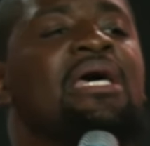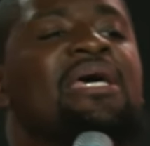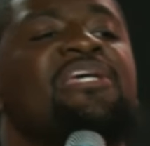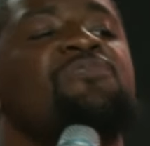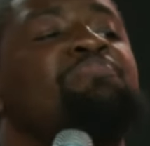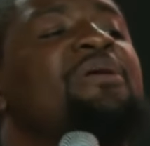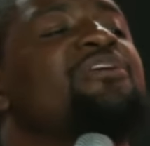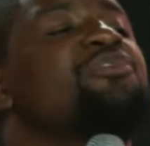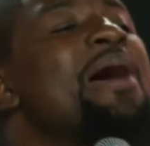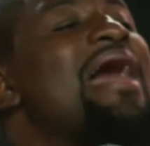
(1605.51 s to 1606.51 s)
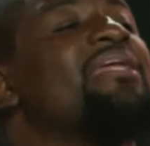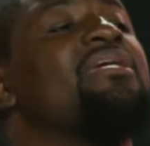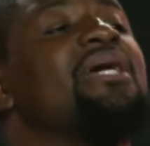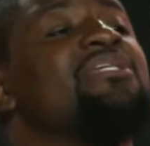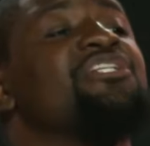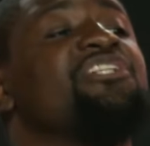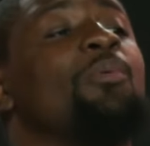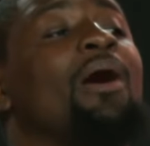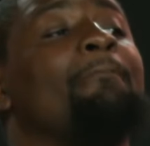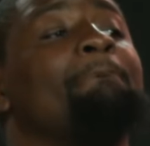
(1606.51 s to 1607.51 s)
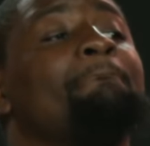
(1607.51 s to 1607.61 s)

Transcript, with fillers: His spirituality doesn't show up.